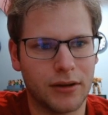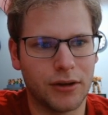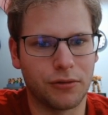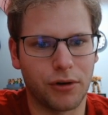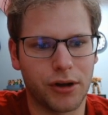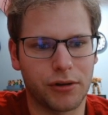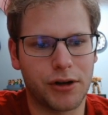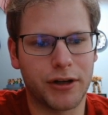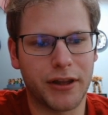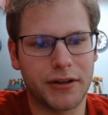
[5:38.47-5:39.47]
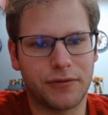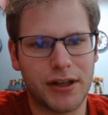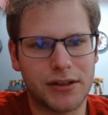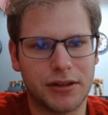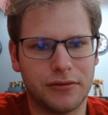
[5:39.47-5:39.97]
Royal going on the
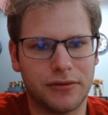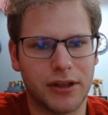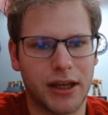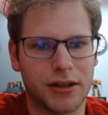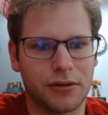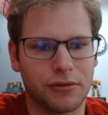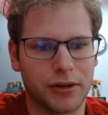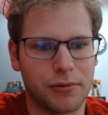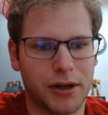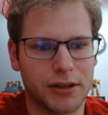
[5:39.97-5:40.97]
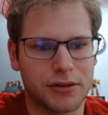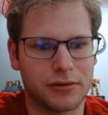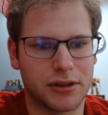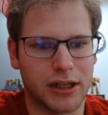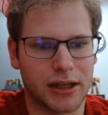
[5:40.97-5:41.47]
defensive. Yeah, you don't really want to
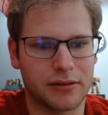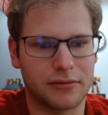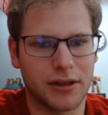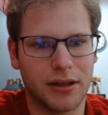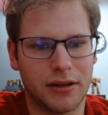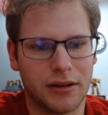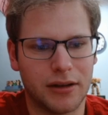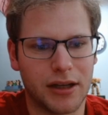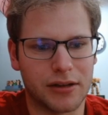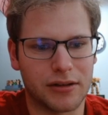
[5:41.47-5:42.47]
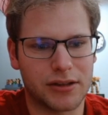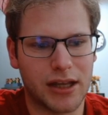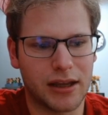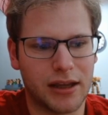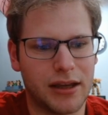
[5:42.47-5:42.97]
attack into the
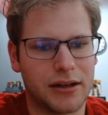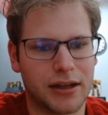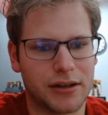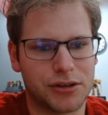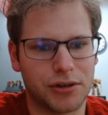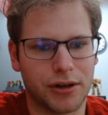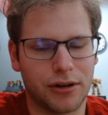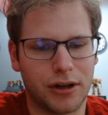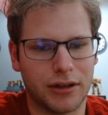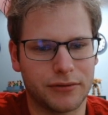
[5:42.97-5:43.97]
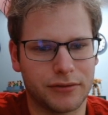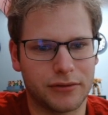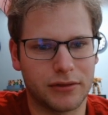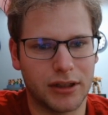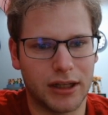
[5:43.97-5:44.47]
Sangan and get a trigger off.
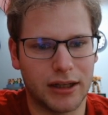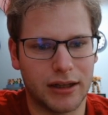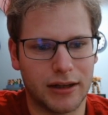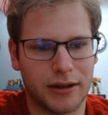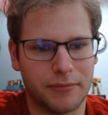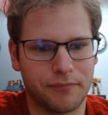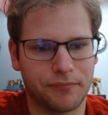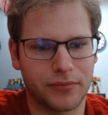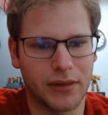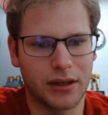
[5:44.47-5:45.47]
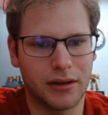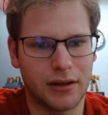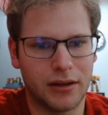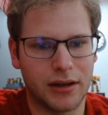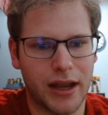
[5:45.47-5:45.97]
And
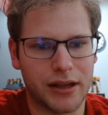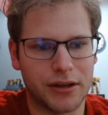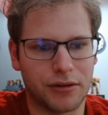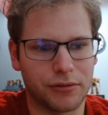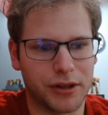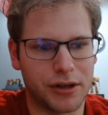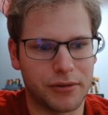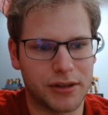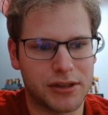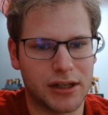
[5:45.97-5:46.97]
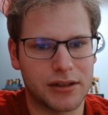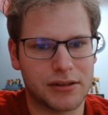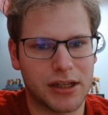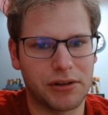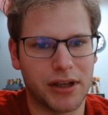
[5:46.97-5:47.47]
you don't really know what the set is.
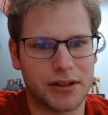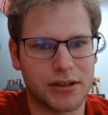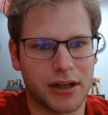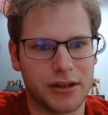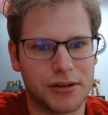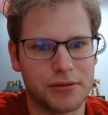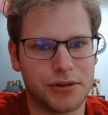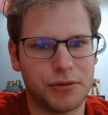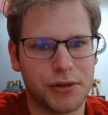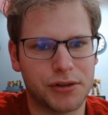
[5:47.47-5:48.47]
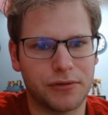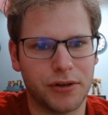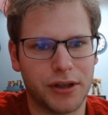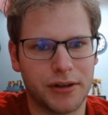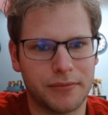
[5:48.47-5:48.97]
Killing it's not going to do too much for
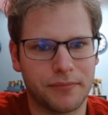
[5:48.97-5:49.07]
you.